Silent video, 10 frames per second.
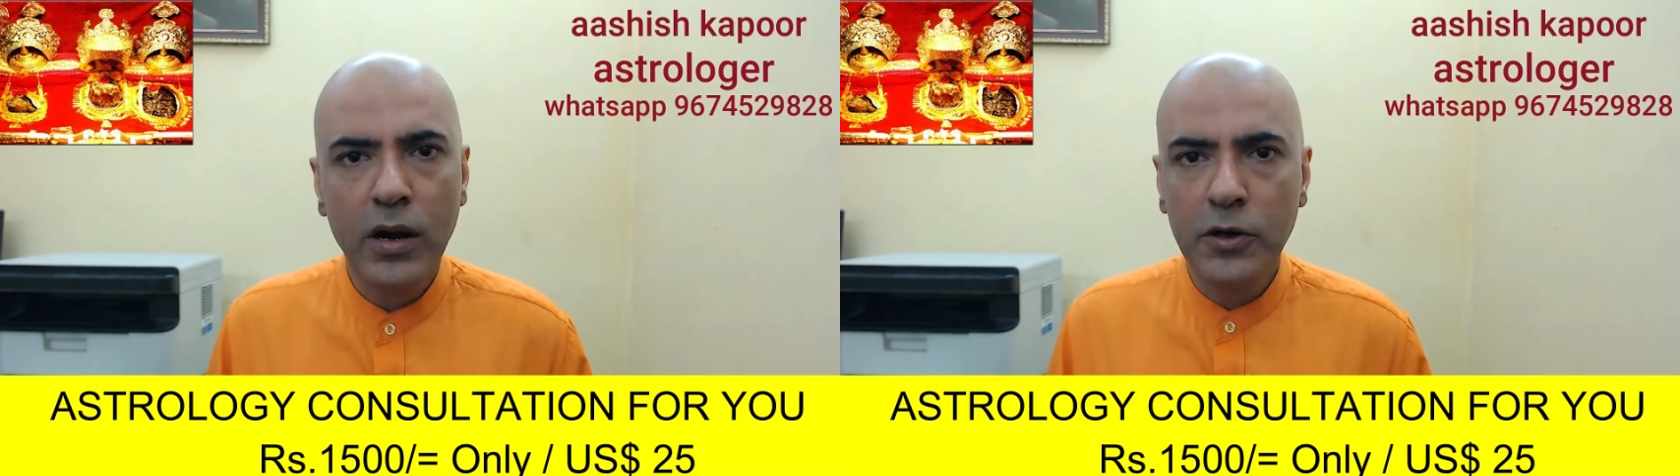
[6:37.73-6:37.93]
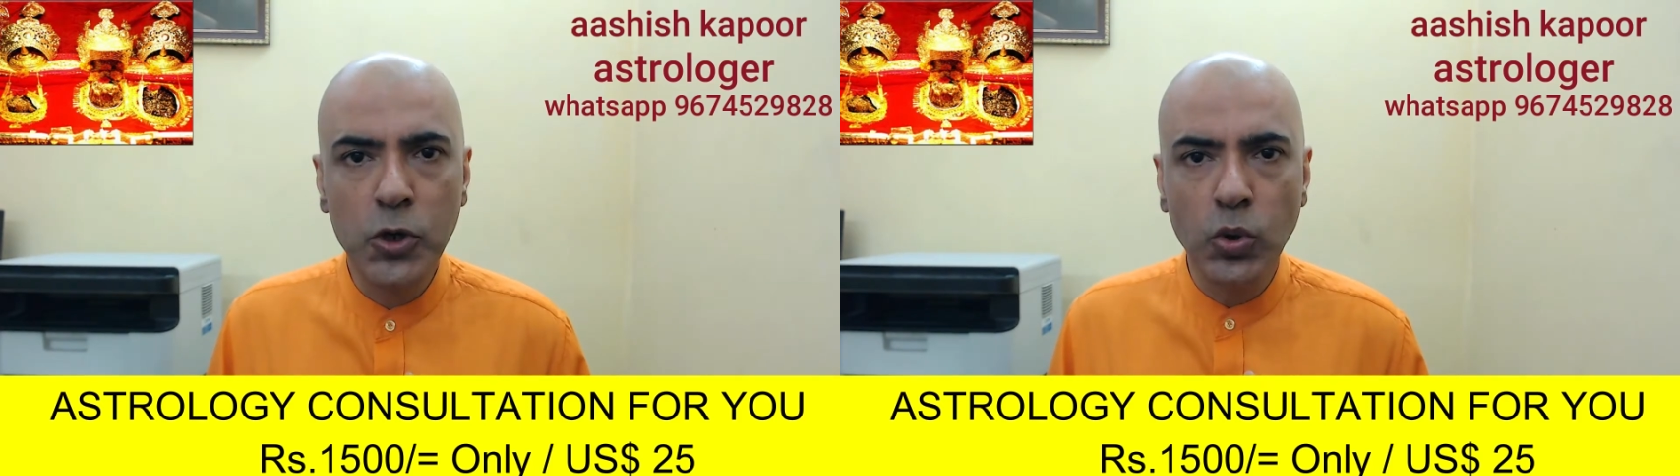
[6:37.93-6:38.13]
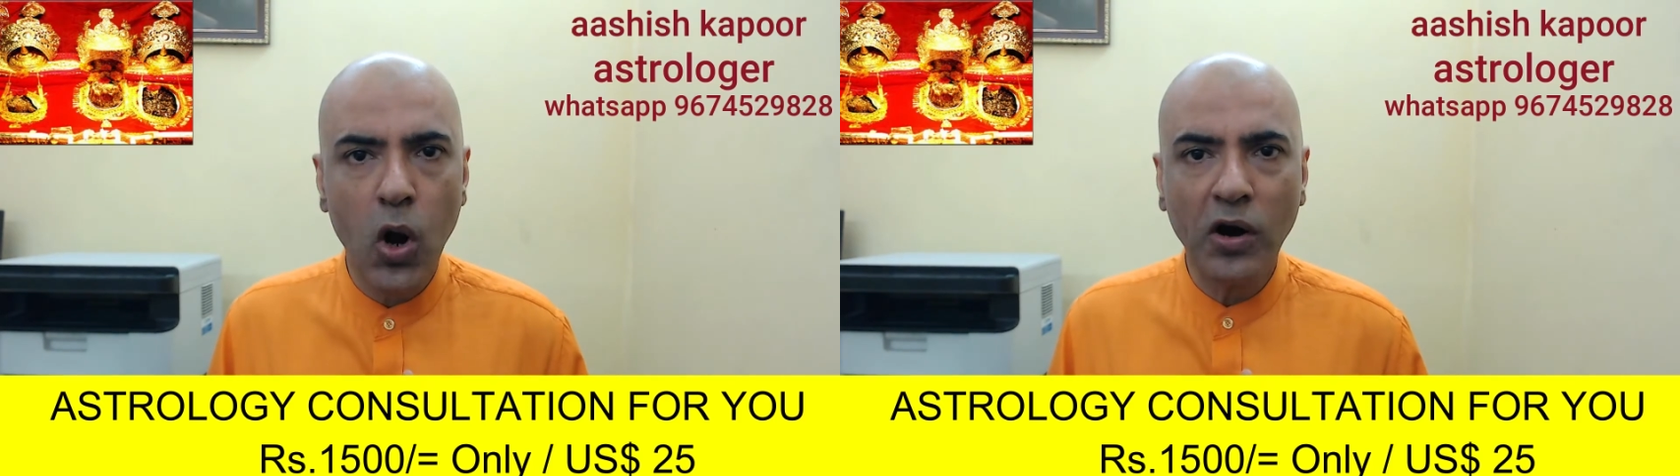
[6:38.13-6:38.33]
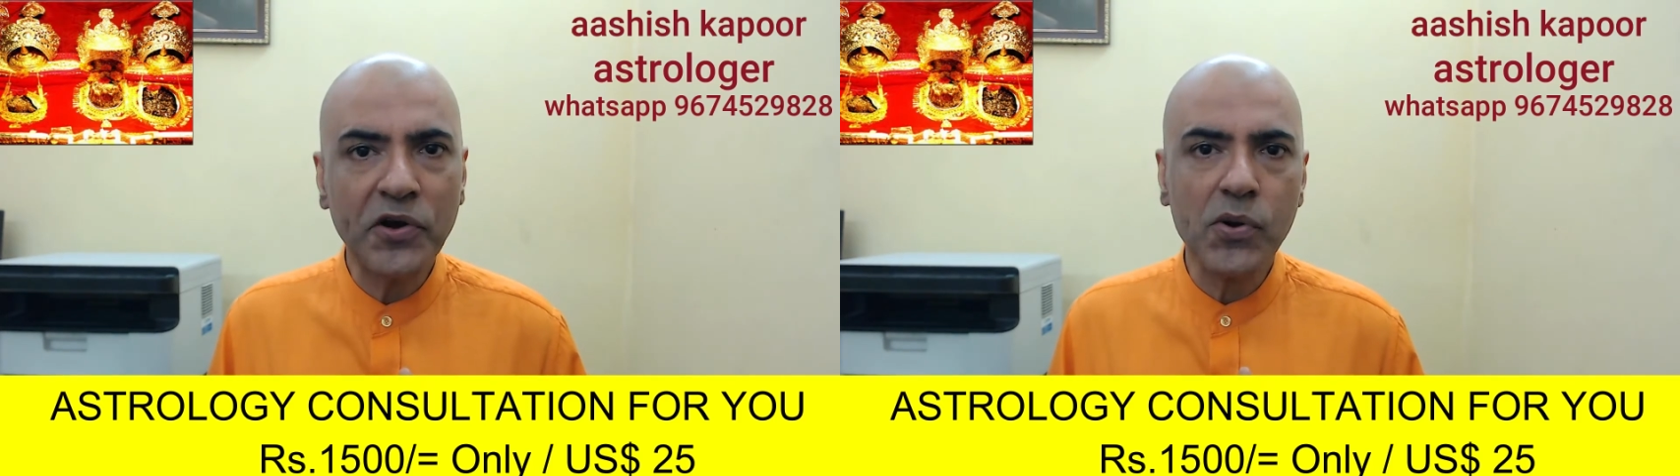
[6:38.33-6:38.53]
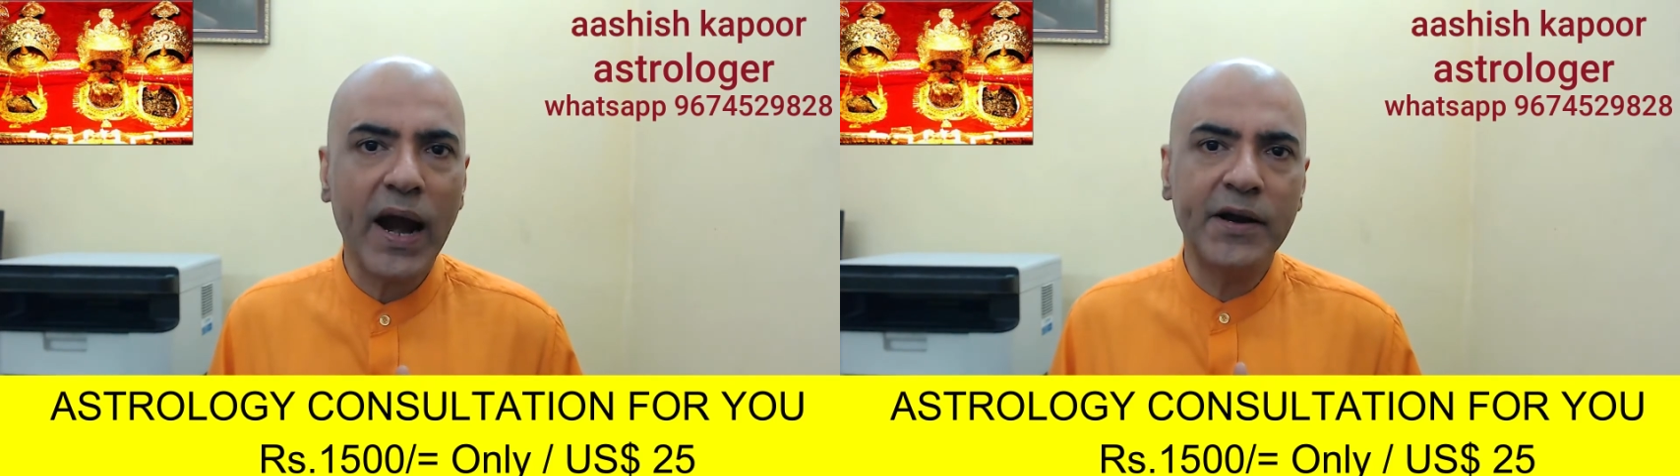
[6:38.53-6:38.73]
do not
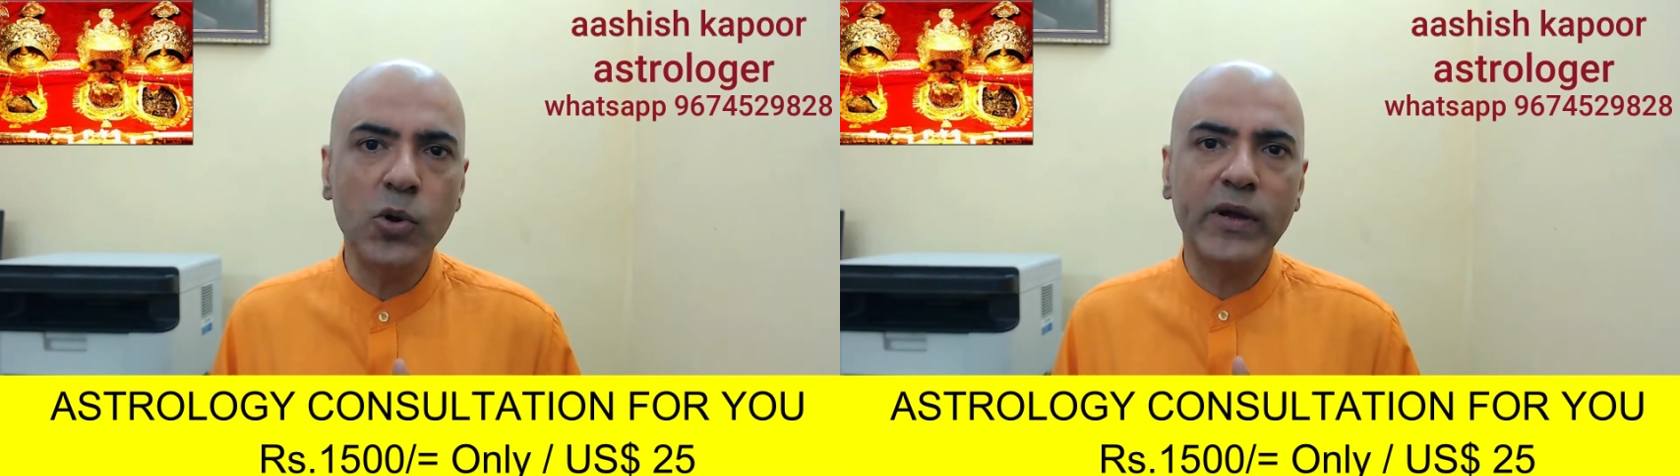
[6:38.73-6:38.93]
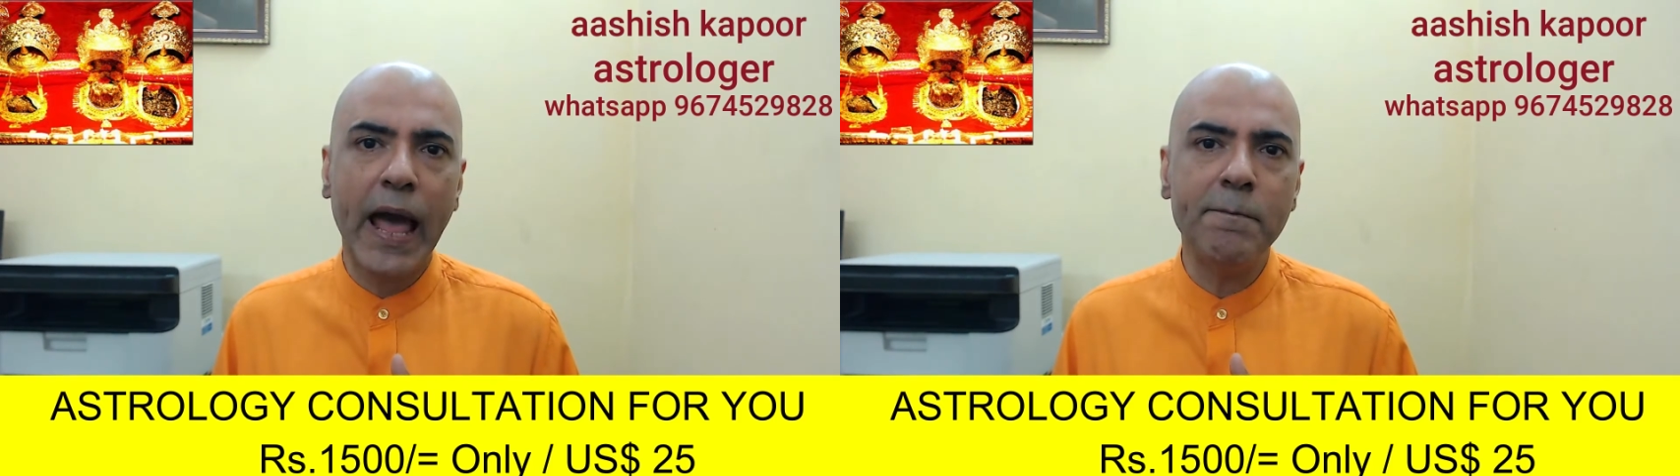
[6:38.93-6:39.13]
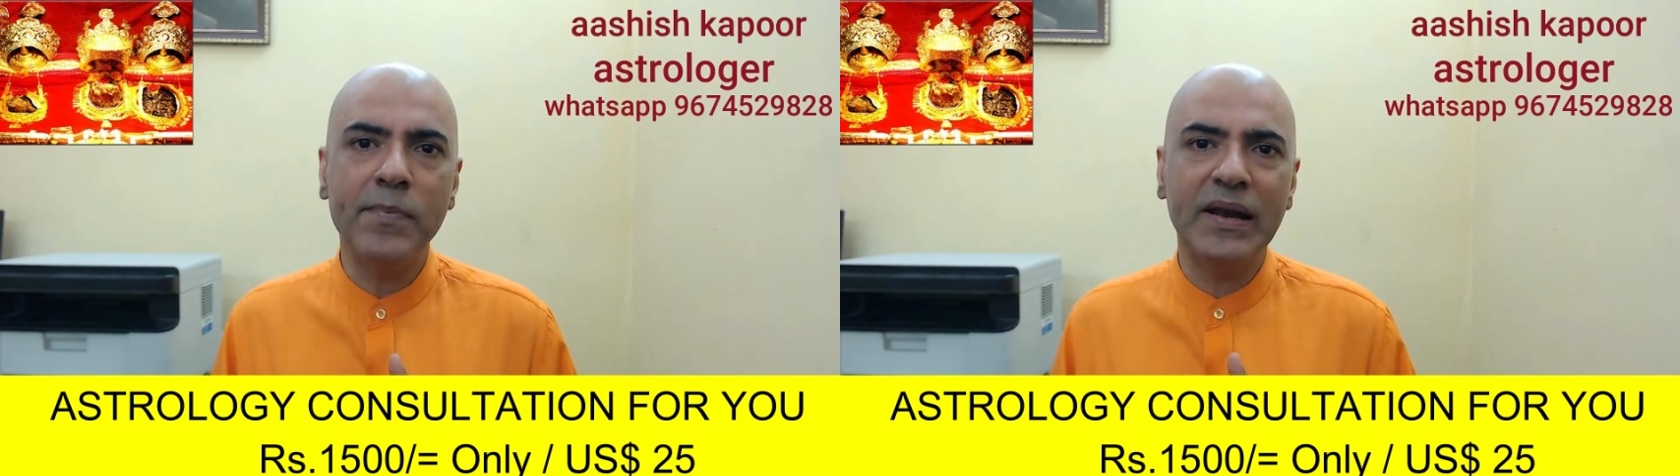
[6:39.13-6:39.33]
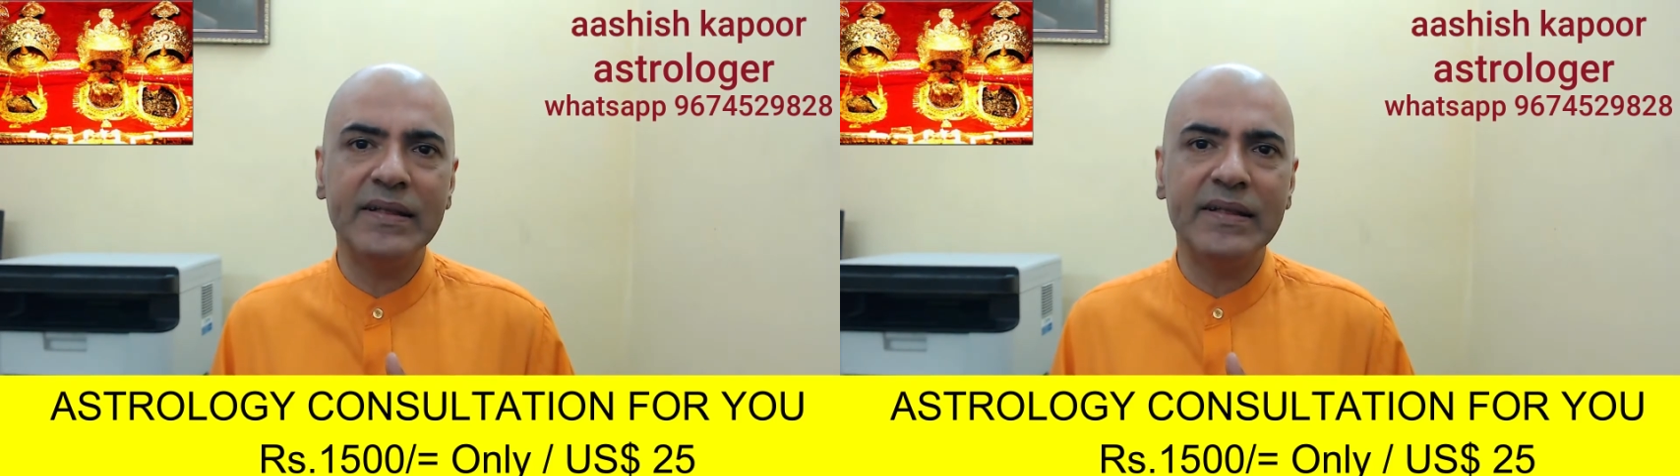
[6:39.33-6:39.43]
try to gamble